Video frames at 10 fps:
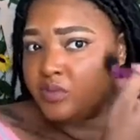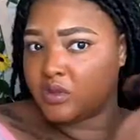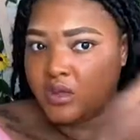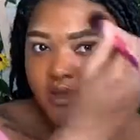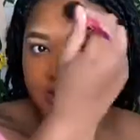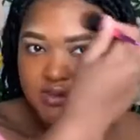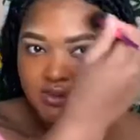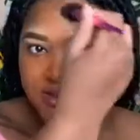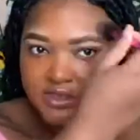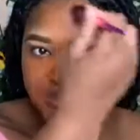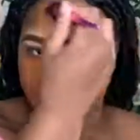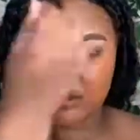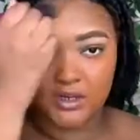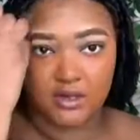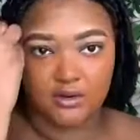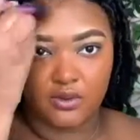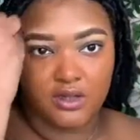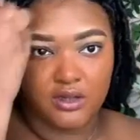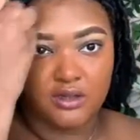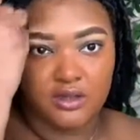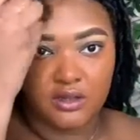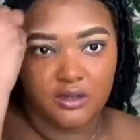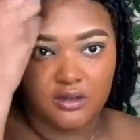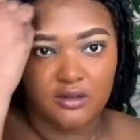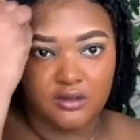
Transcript: Yeah, so it's just not doing anything.